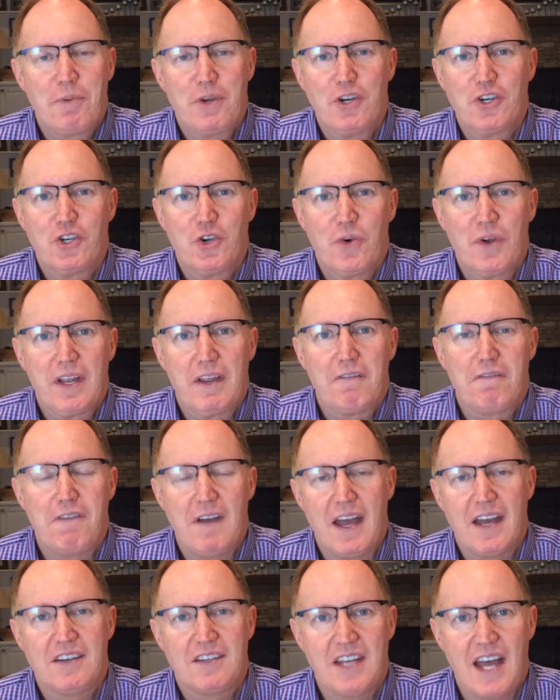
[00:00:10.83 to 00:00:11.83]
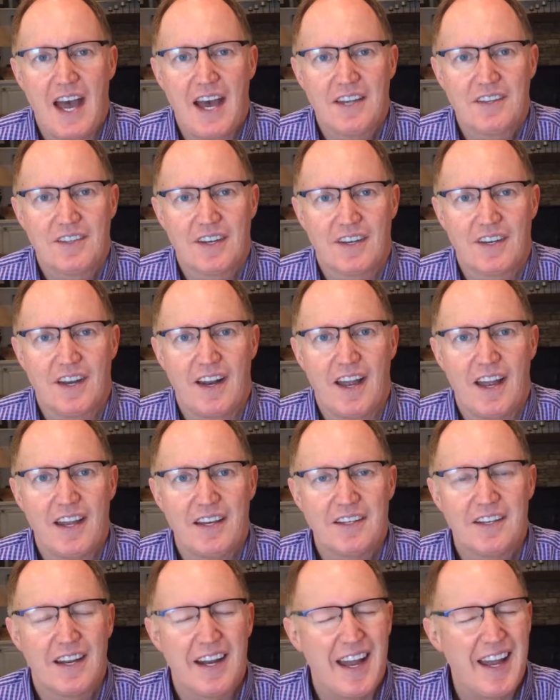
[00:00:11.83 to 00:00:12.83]
you're doing fantastic today.
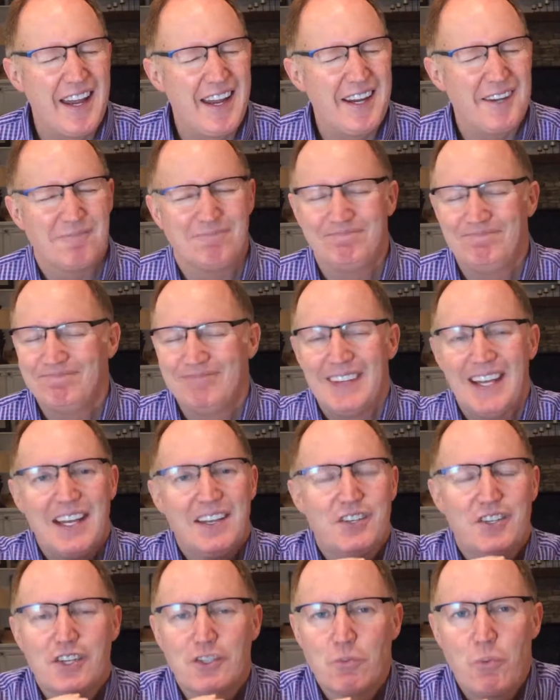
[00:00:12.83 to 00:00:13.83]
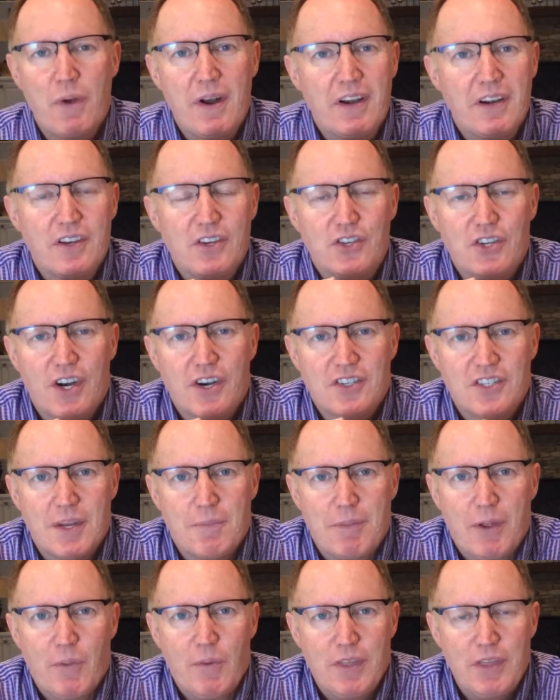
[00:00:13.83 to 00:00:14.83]
Today, just wanted to share
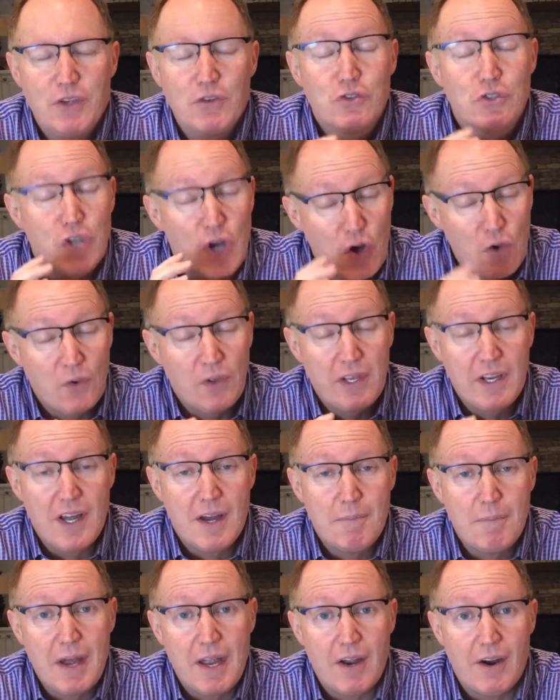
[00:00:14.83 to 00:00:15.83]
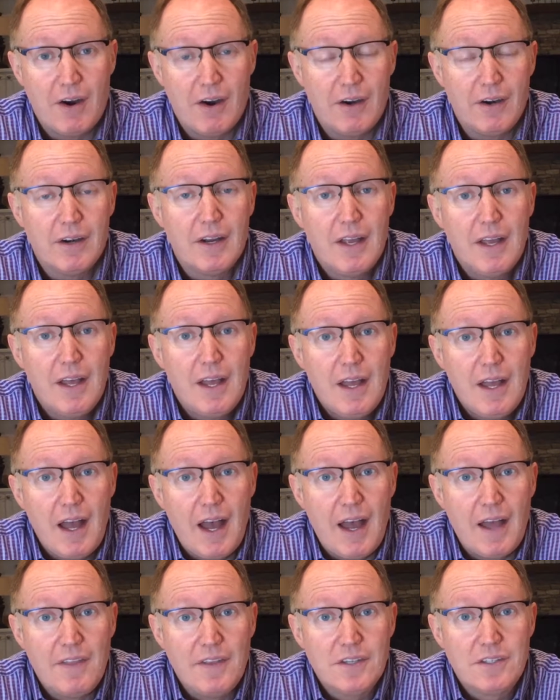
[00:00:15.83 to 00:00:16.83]
something with you totally on my heart.
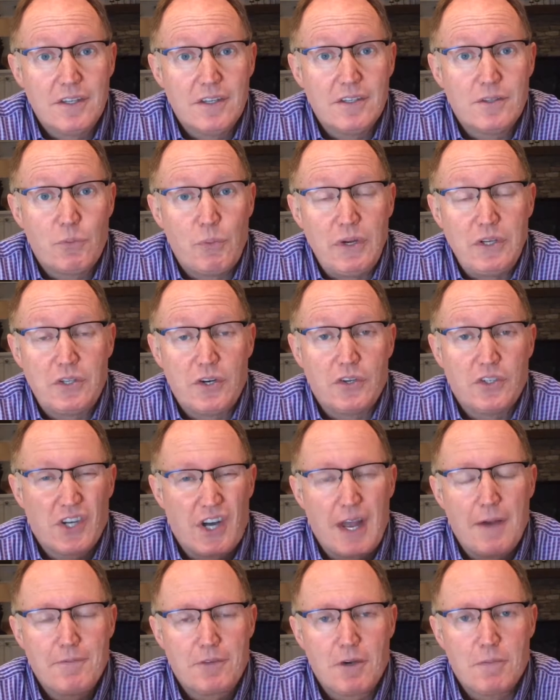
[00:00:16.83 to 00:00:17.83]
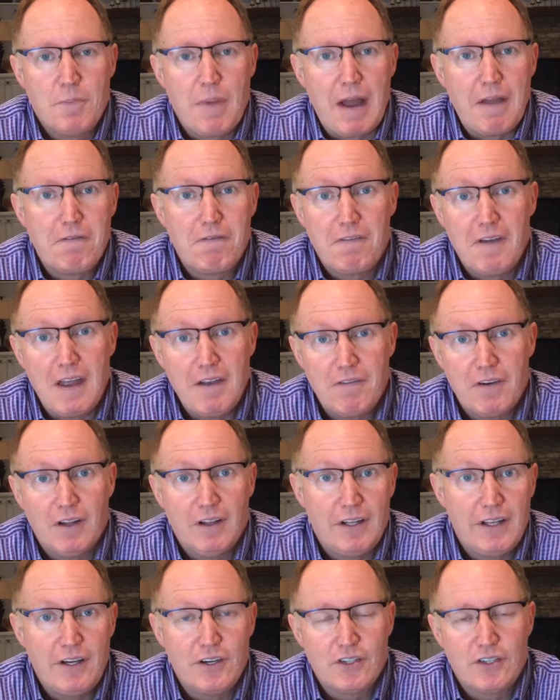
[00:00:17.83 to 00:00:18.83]
This is research. It comes from my favorite
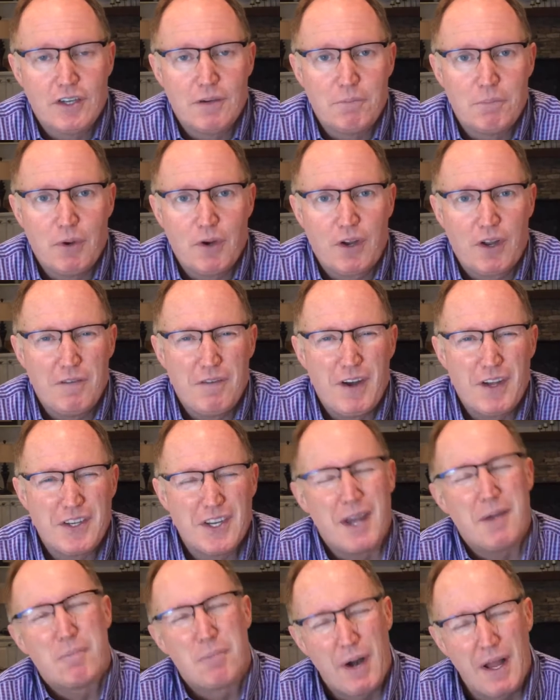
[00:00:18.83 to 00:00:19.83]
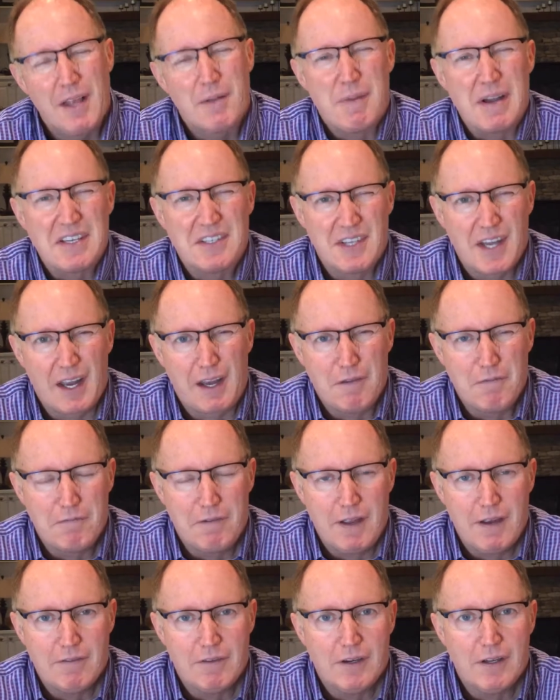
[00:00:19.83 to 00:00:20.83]
leadership book of all time, probably my second
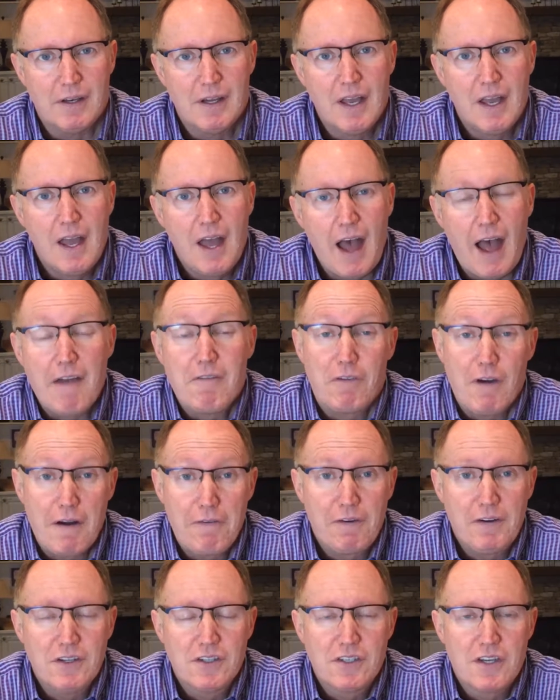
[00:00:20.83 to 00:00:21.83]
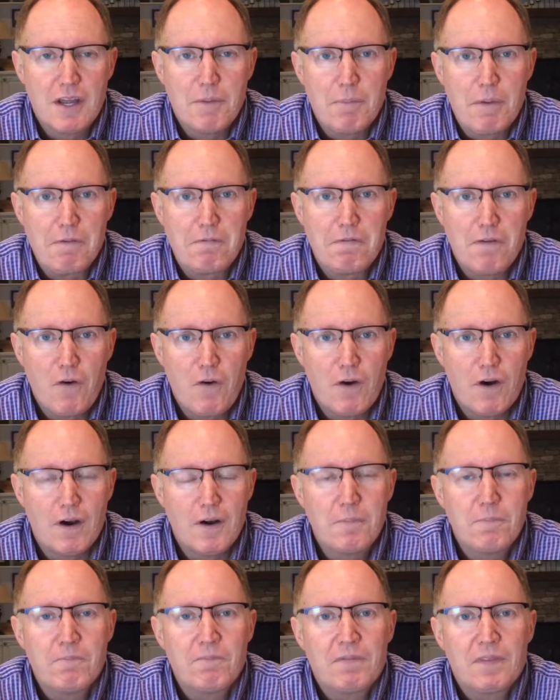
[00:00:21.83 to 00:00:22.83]
favorite. I've referenced it
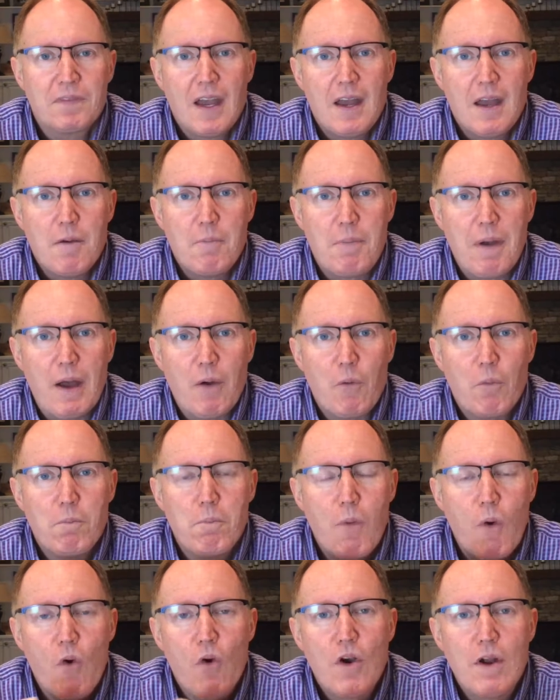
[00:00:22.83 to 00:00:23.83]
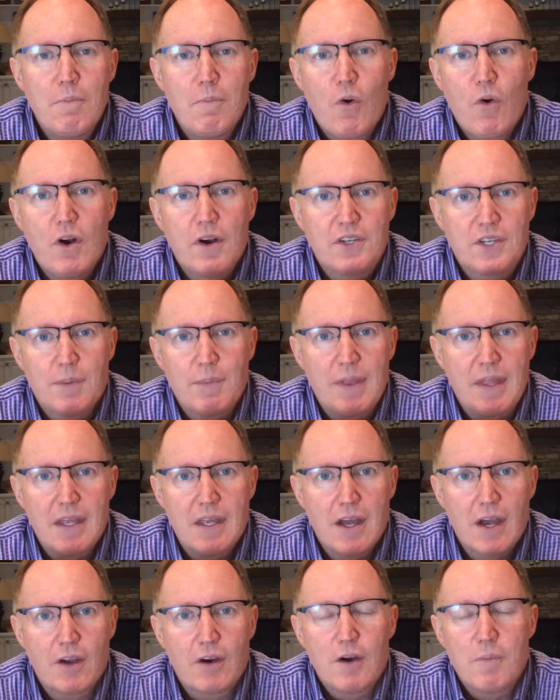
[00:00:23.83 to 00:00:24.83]
before, but more and more some of the
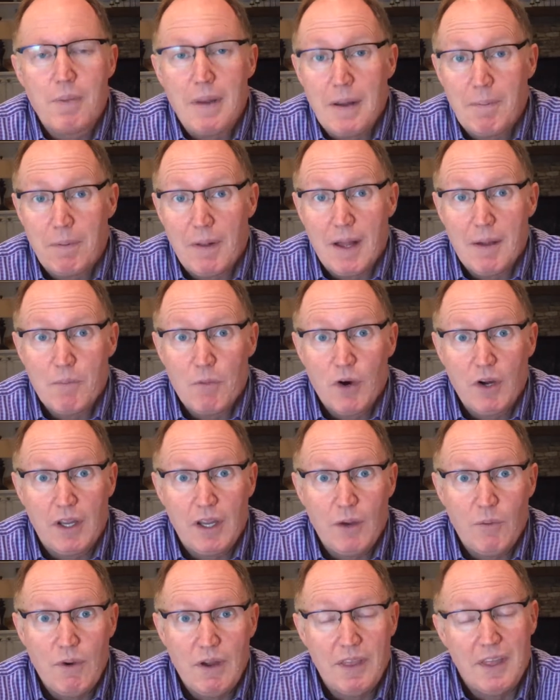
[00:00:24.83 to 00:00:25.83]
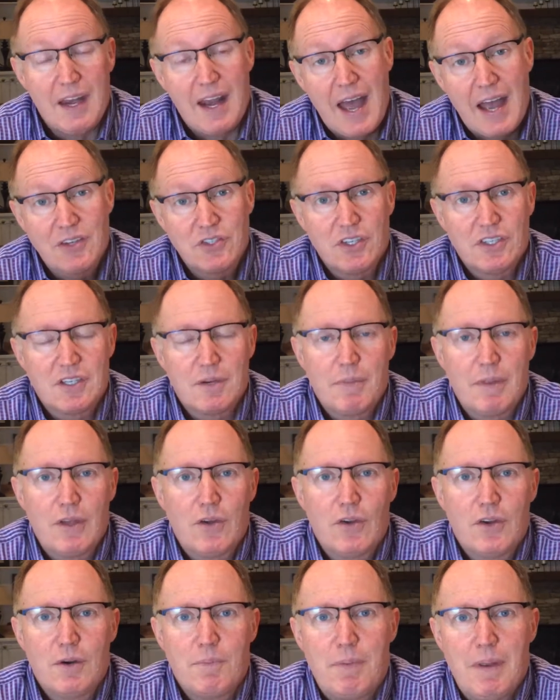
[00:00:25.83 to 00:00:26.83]
younger people I'm working with, and actually some of the
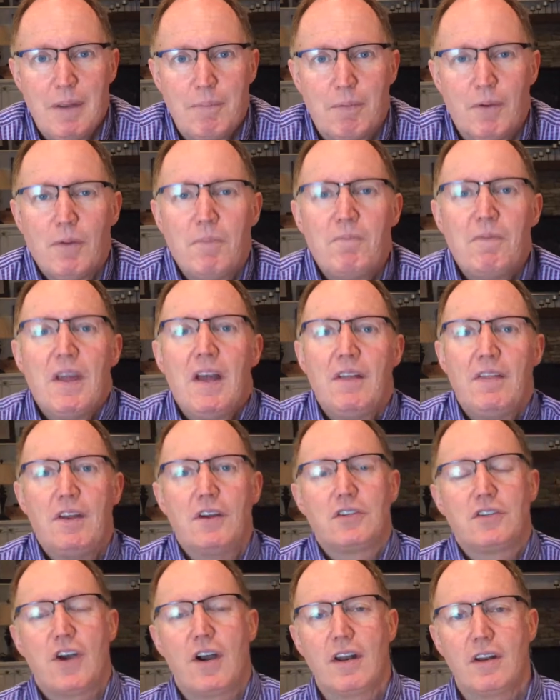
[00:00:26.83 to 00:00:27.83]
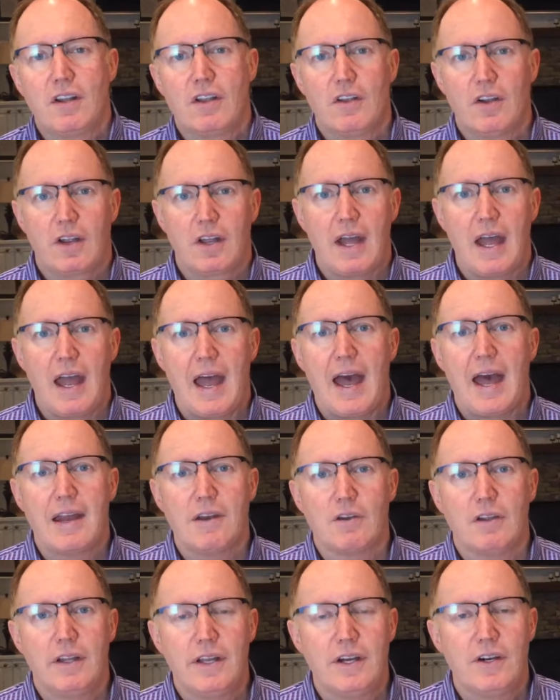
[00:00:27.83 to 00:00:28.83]
older people, they're starting to look
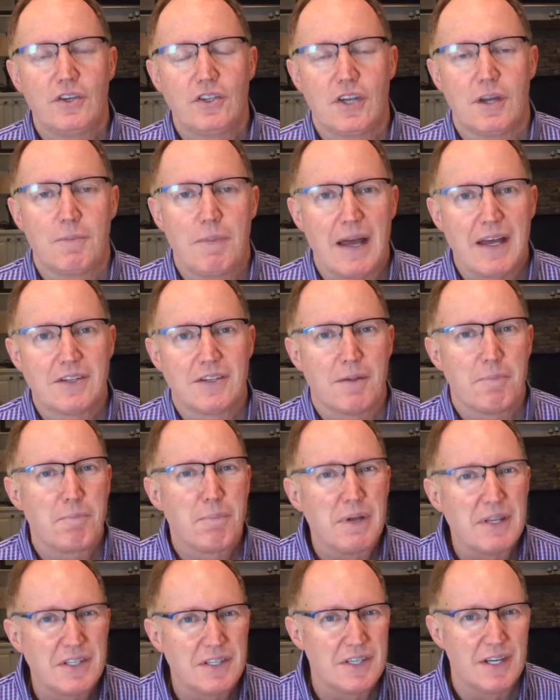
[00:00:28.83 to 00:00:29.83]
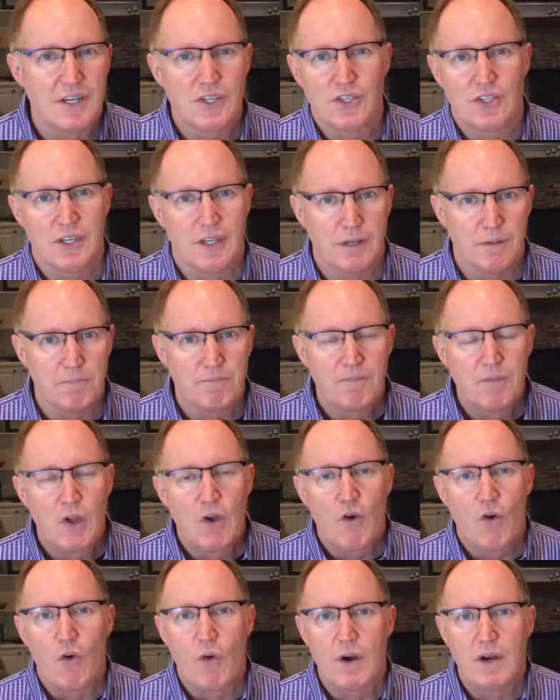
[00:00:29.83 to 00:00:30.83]
at leadership as a position
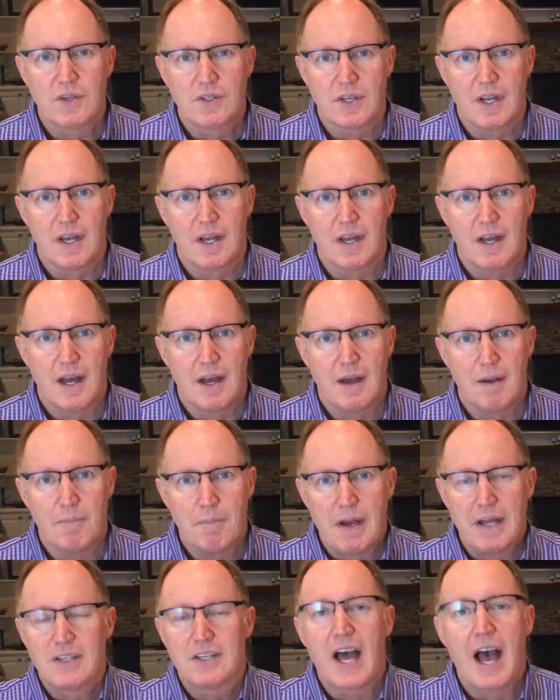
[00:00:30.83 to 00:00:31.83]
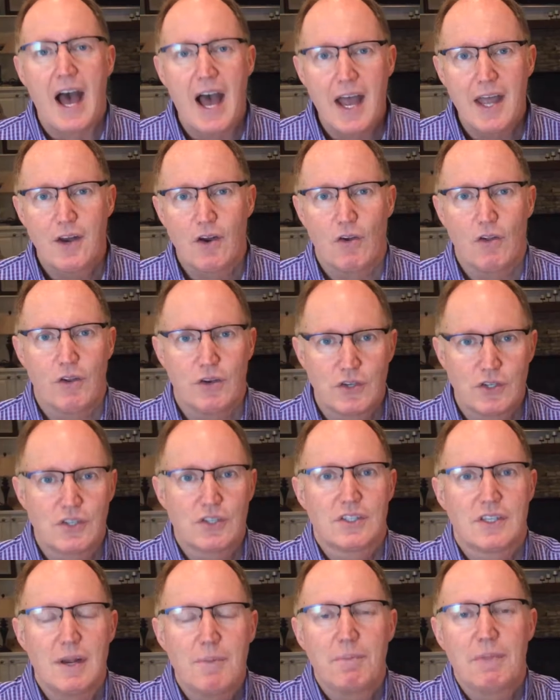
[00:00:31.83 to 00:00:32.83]
or as a title or
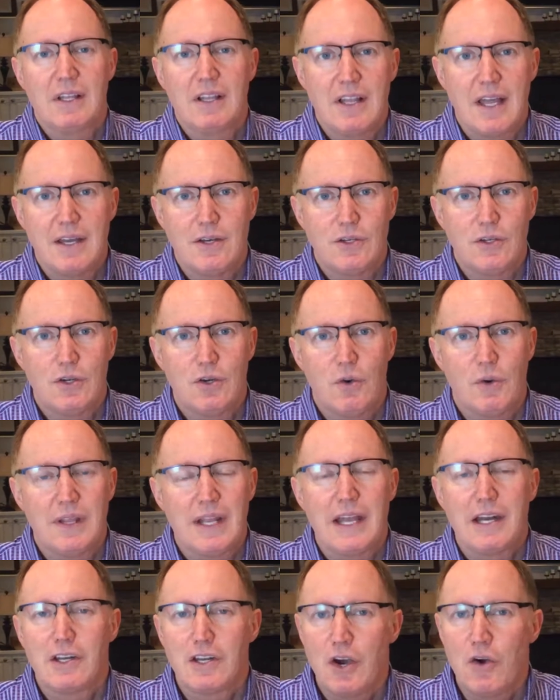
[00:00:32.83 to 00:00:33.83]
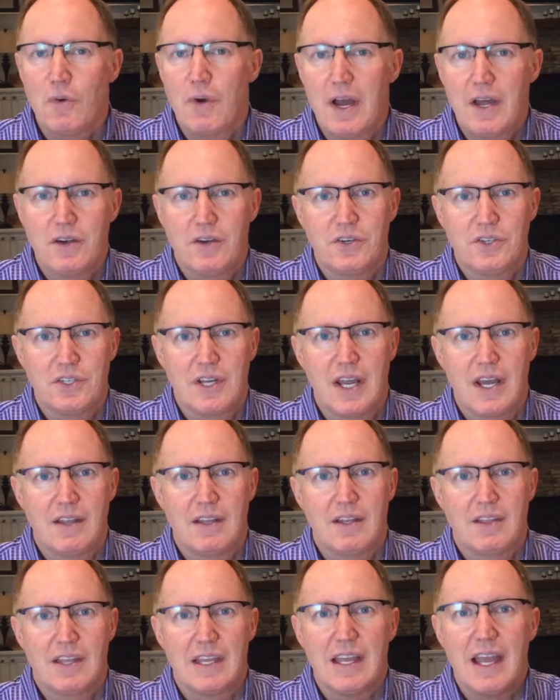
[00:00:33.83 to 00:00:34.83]
just something they do, and they don't understand
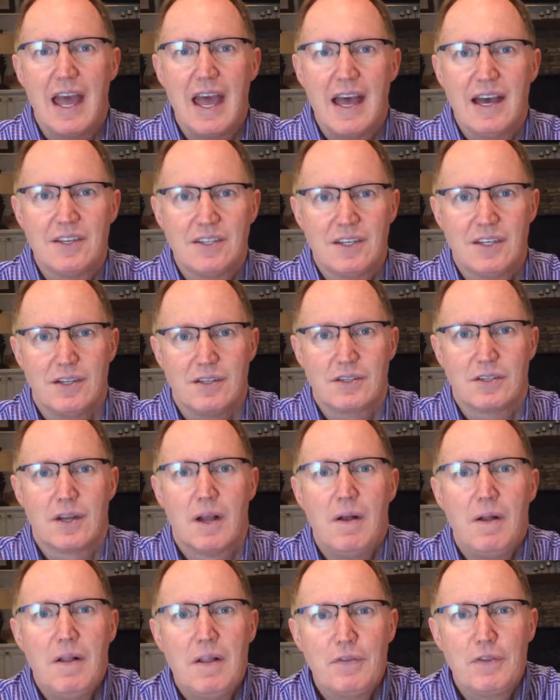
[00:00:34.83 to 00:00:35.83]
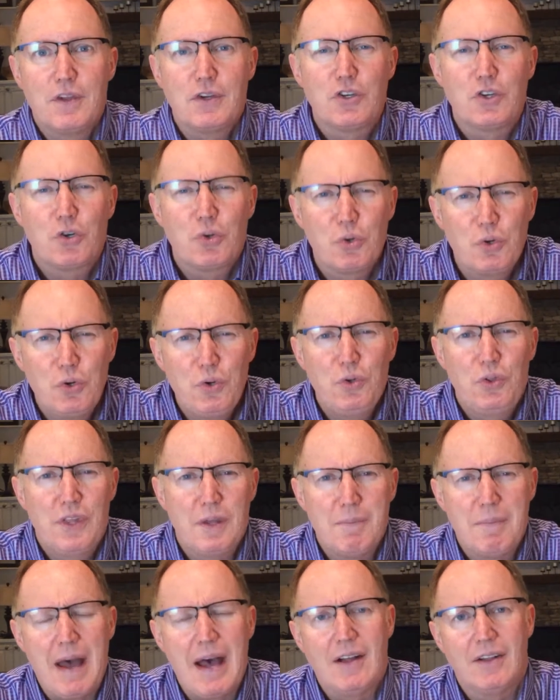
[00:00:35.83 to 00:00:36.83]
that the essence, the truth
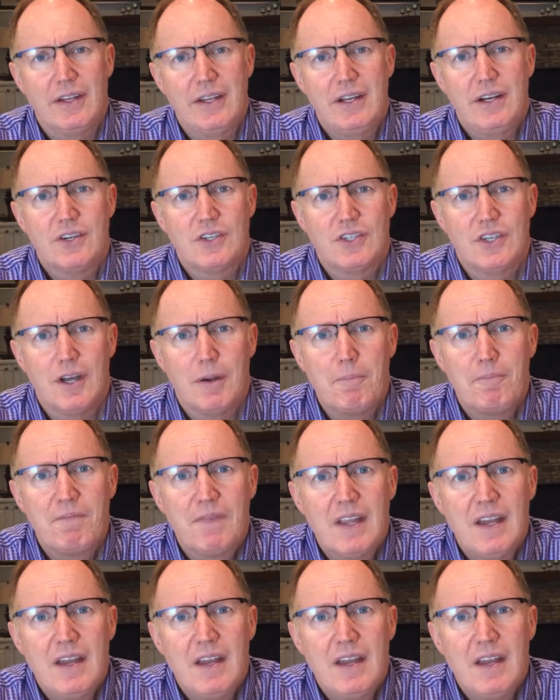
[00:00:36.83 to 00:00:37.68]
about leadership